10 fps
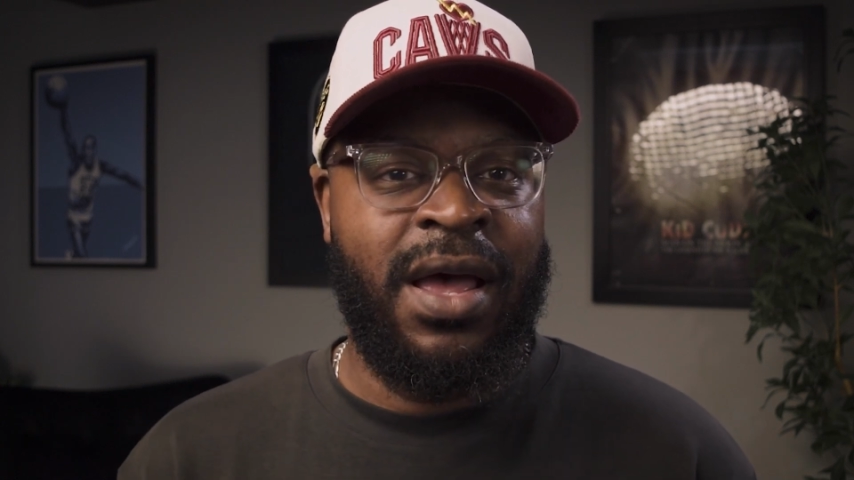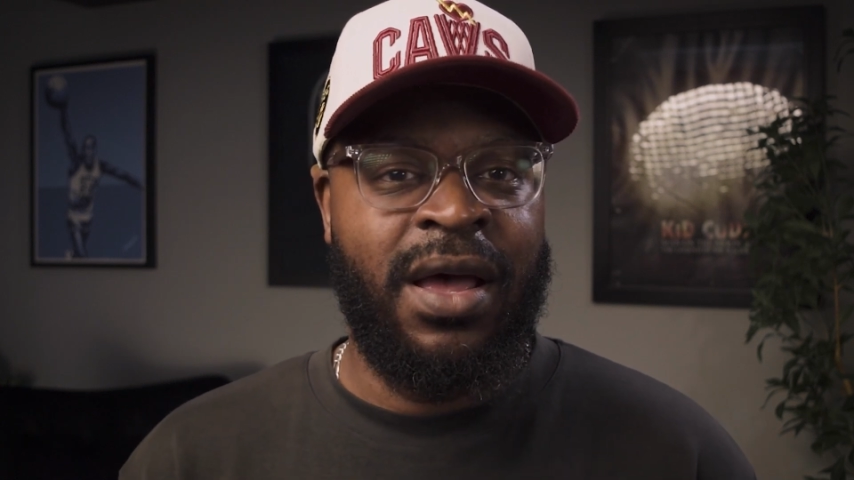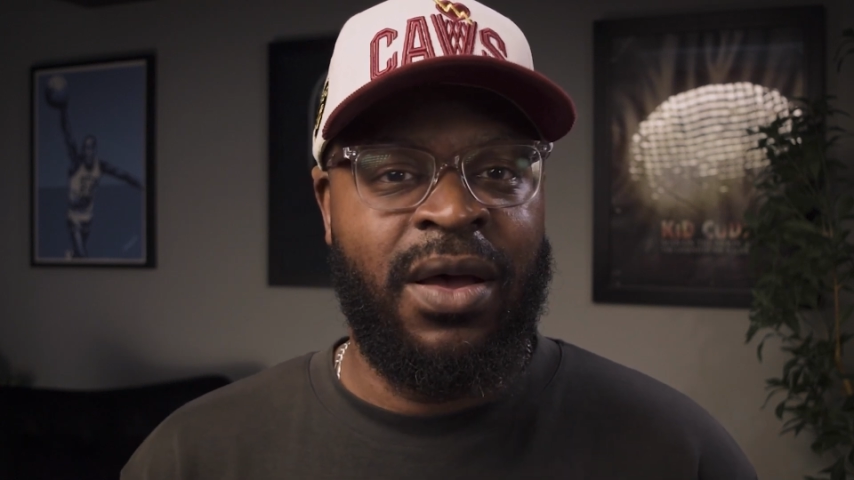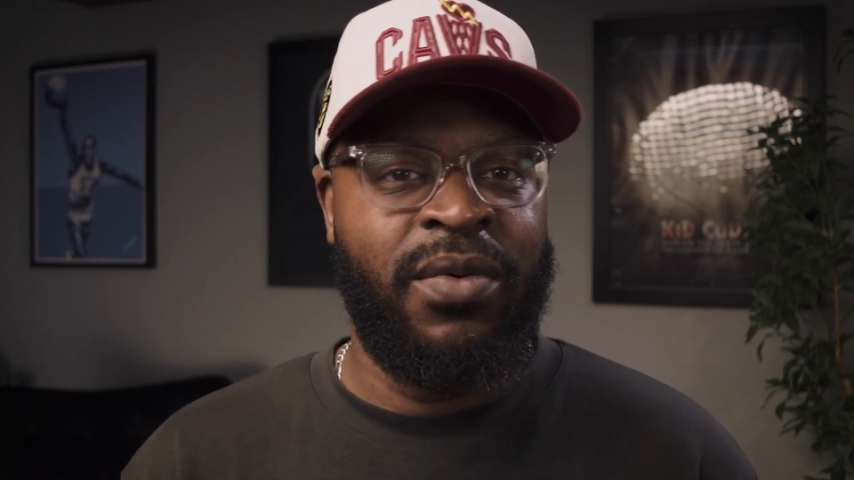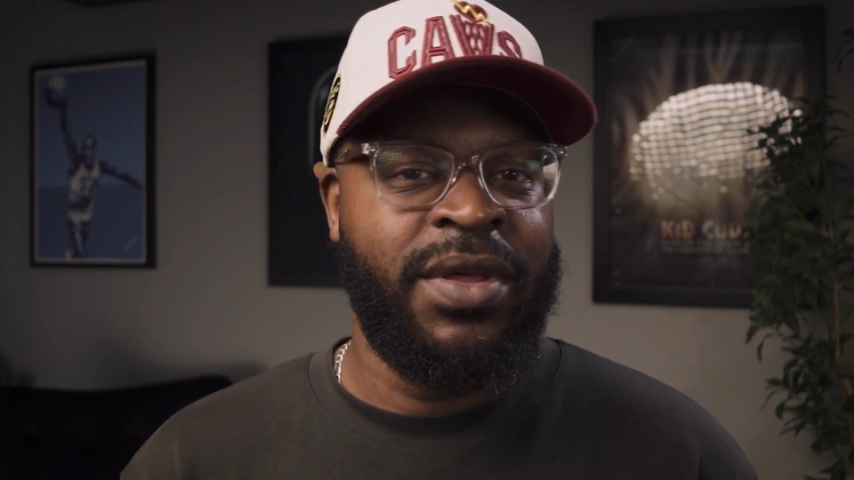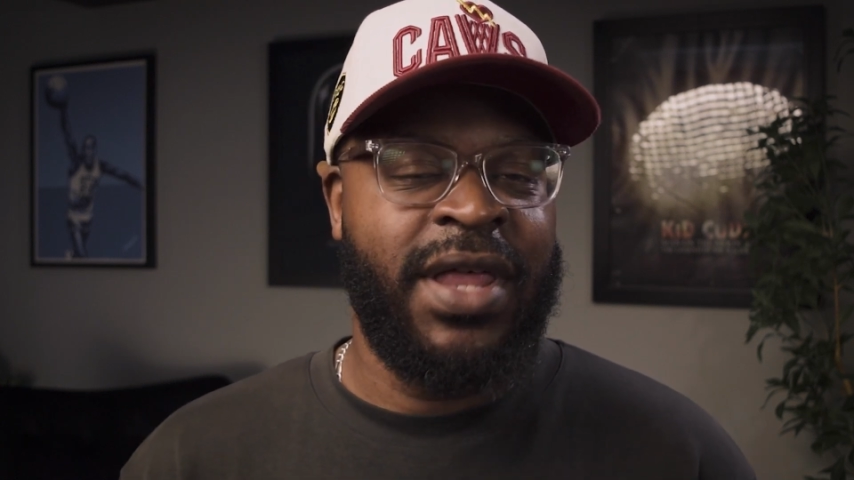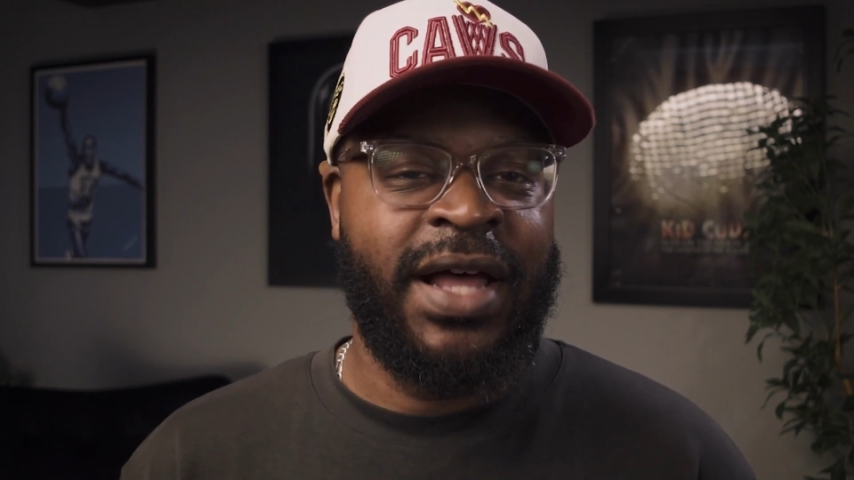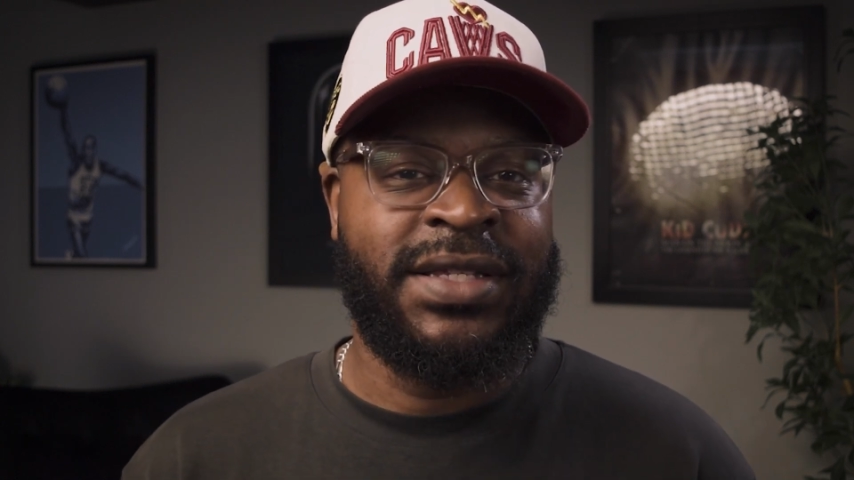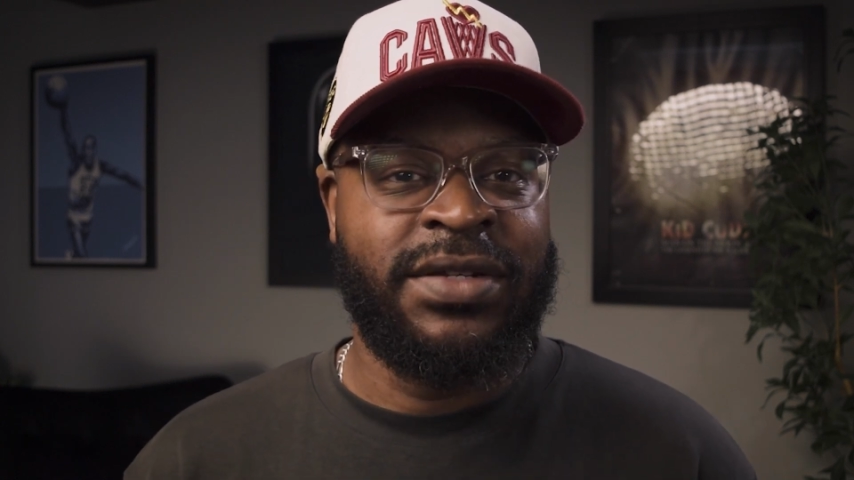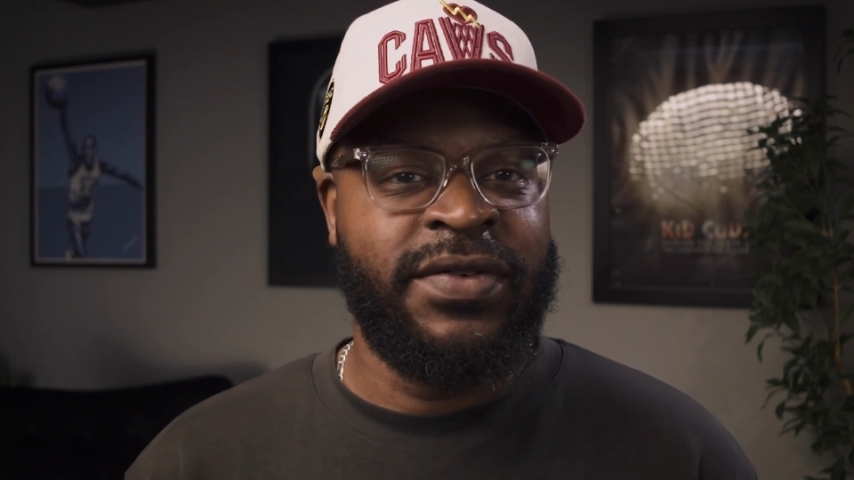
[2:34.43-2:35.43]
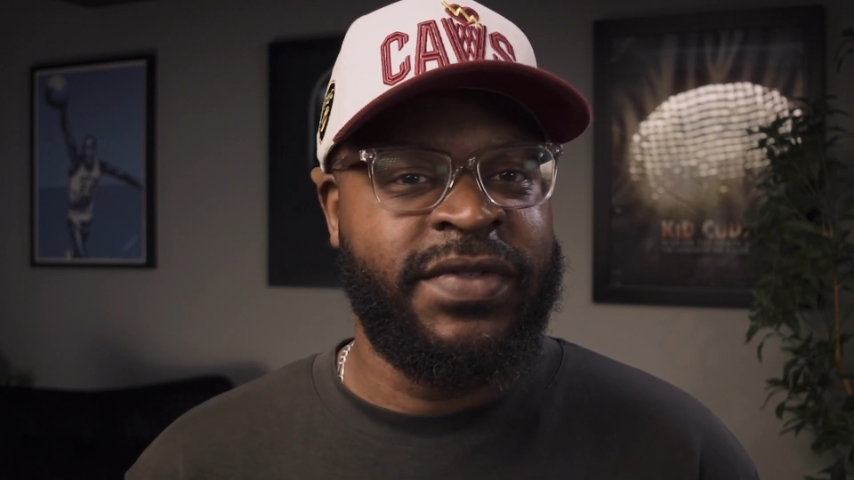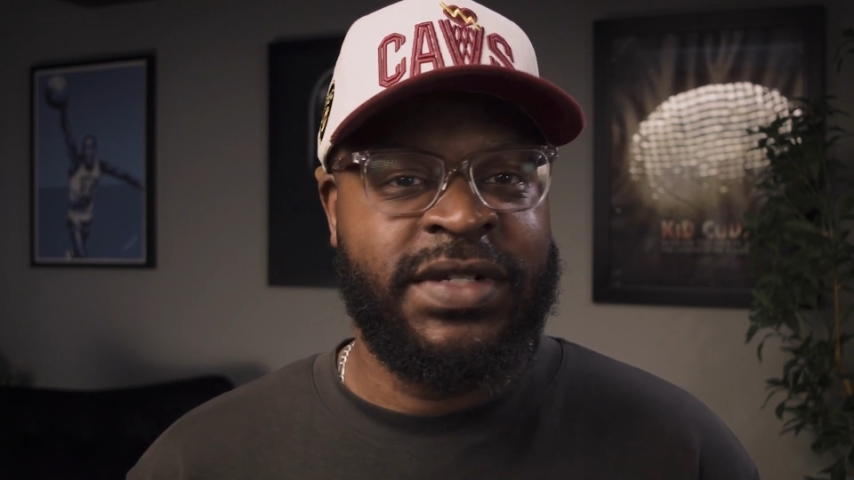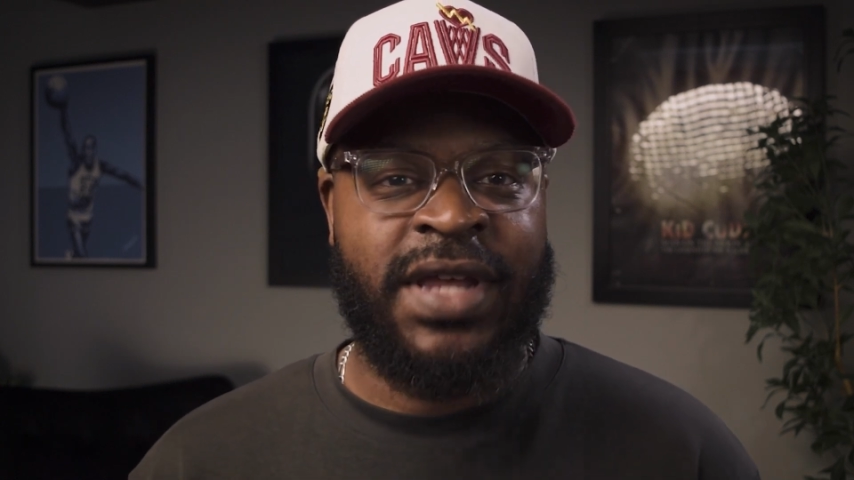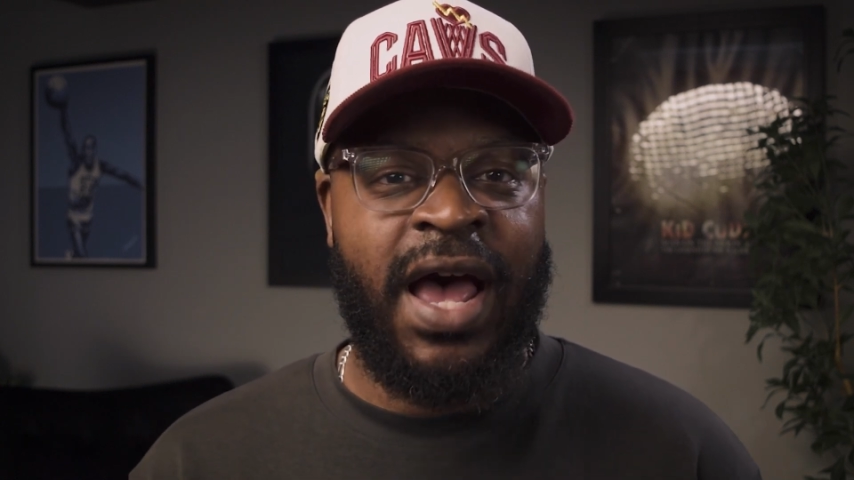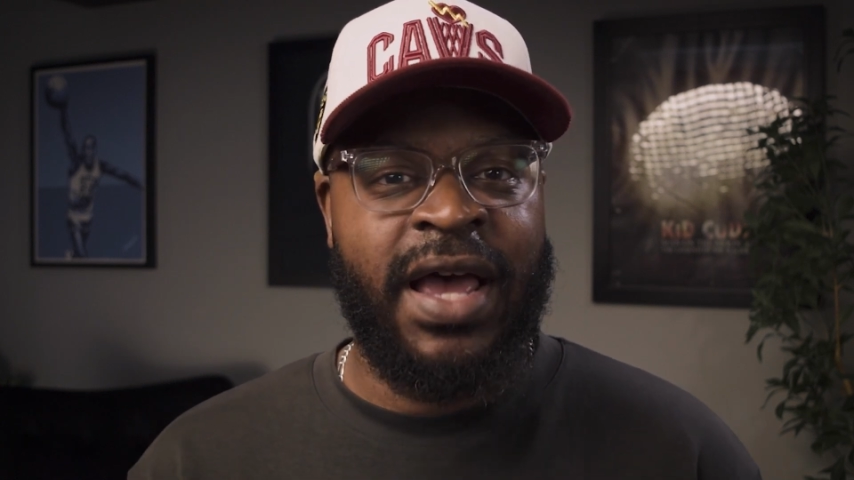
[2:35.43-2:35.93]
uh, with lots of
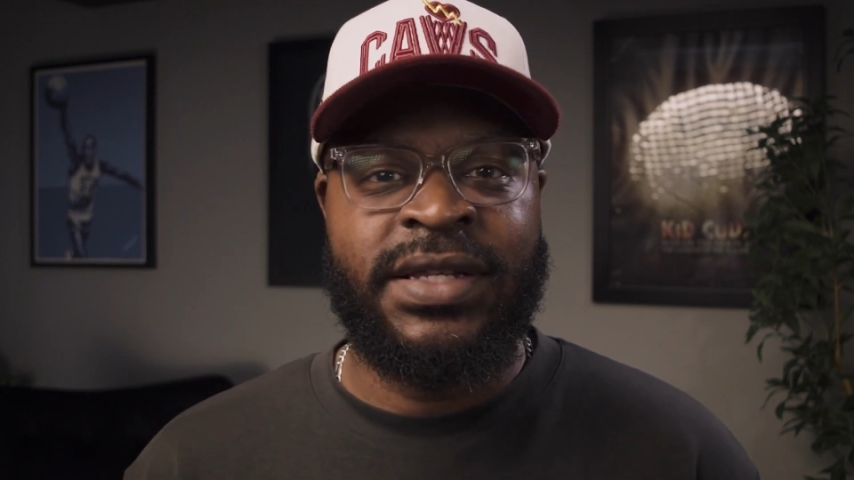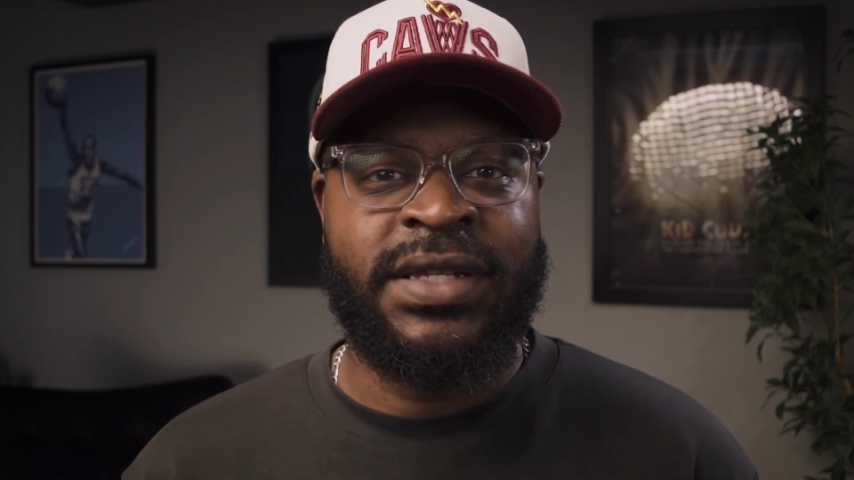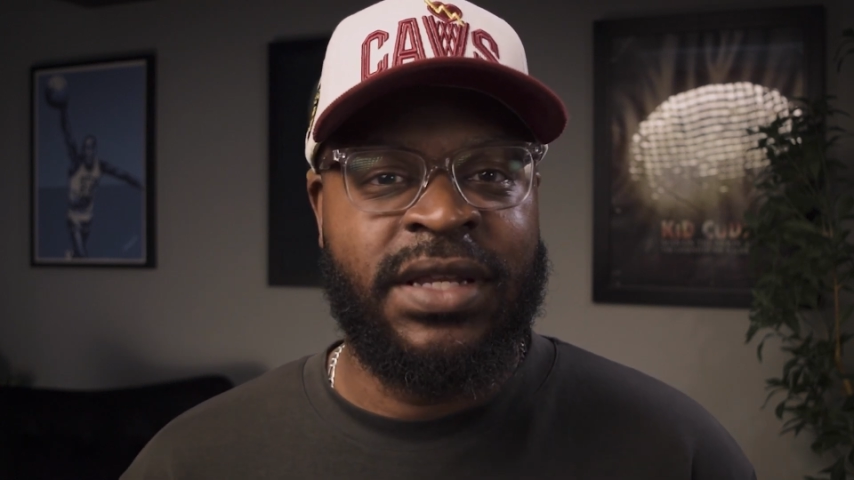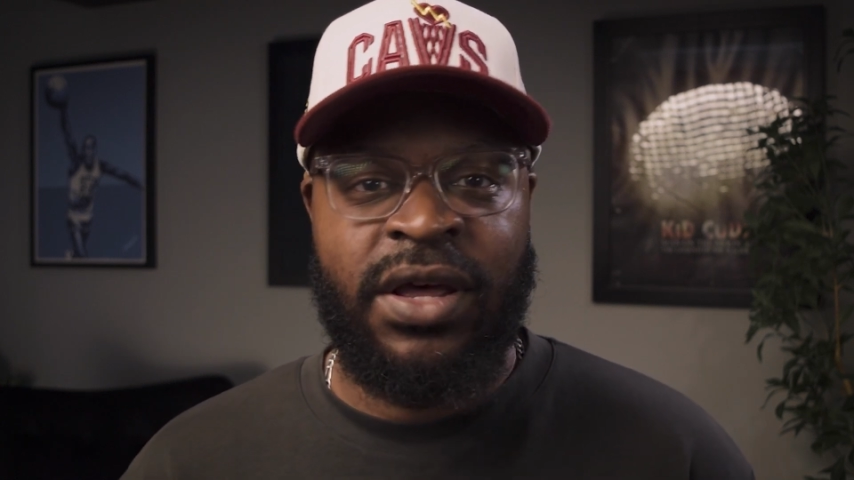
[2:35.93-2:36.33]
just highs and